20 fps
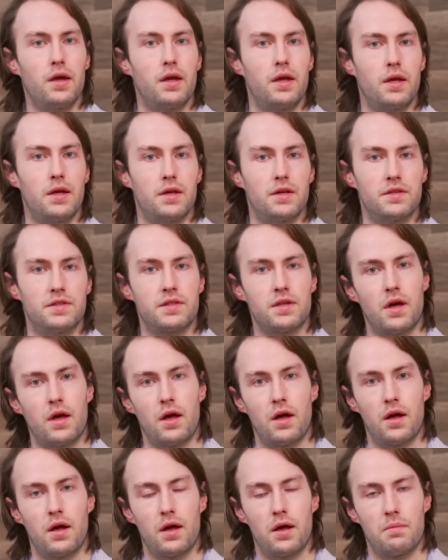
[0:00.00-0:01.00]
is
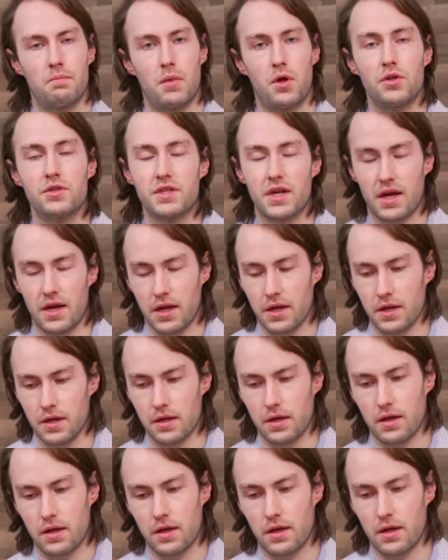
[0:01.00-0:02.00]

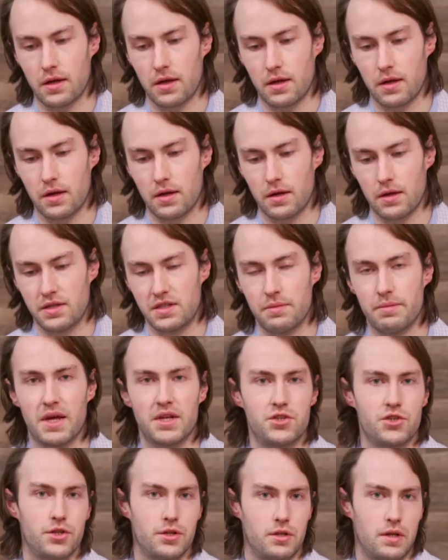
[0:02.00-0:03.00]

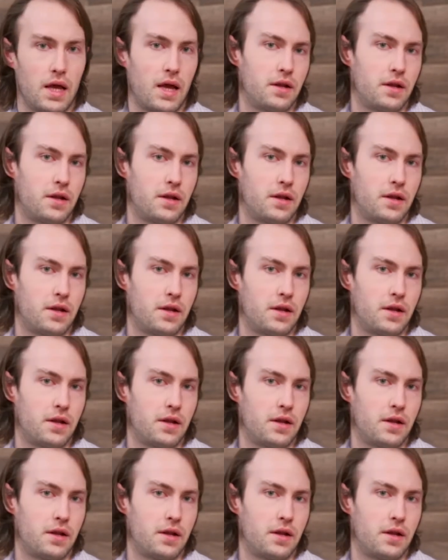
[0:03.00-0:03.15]
multi-dimensional,